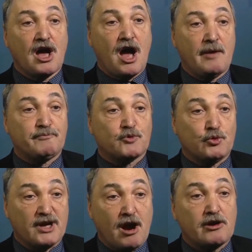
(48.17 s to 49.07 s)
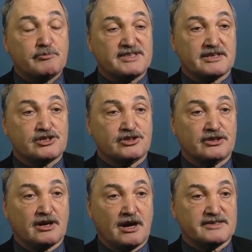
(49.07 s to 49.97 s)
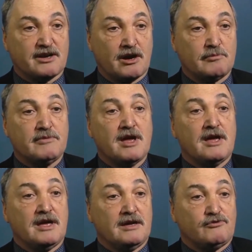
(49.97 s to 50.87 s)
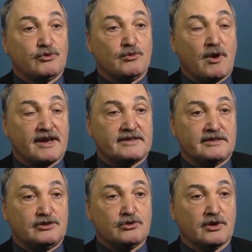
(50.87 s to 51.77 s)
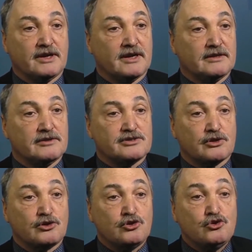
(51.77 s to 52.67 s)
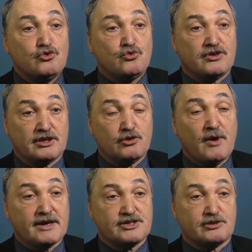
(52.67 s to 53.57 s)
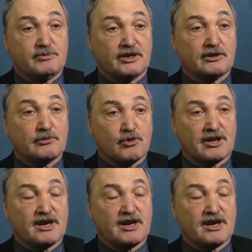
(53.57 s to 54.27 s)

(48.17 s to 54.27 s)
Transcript: Um, we are in position to cause harm, if we wanted to do it. And so you, the U.S., should be a little more